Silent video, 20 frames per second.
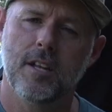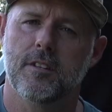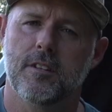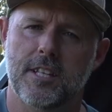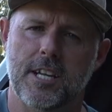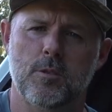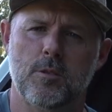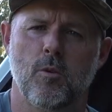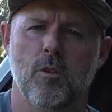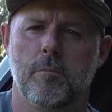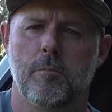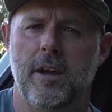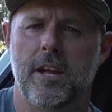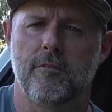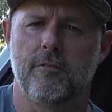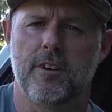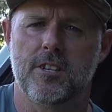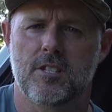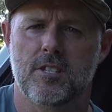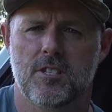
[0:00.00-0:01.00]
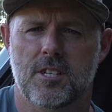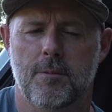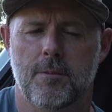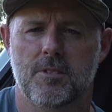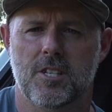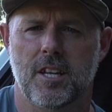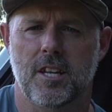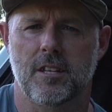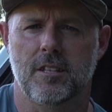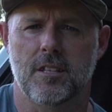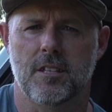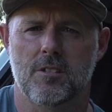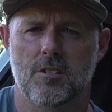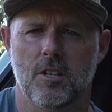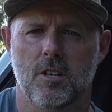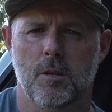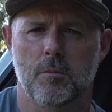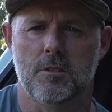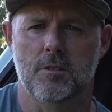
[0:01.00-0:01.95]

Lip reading: that's one of the main reasons I'm setting this up,